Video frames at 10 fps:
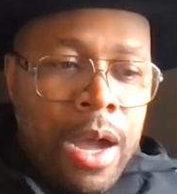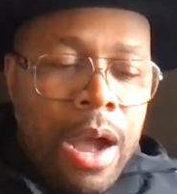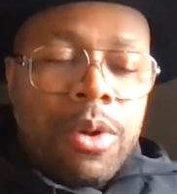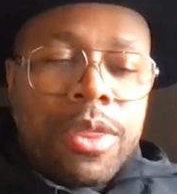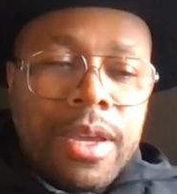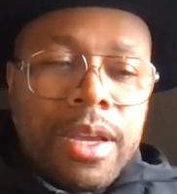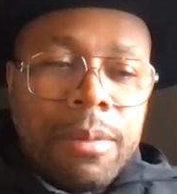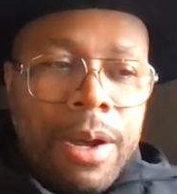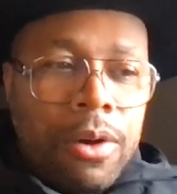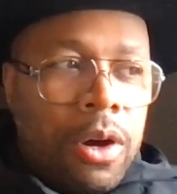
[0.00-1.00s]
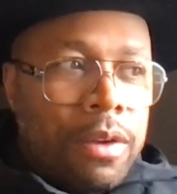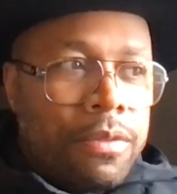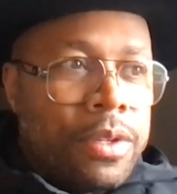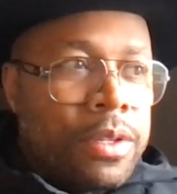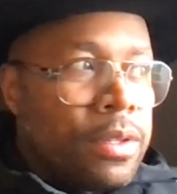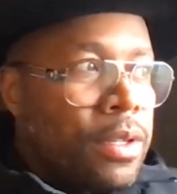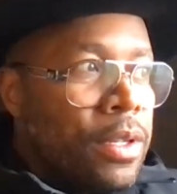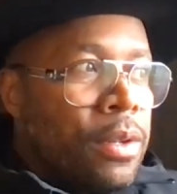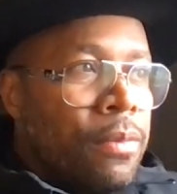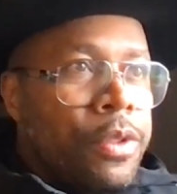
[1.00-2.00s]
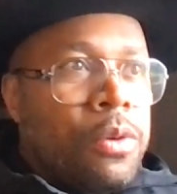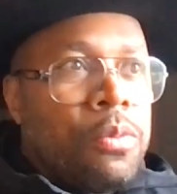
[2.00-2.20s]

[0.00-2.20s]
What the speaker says: I would think about all of the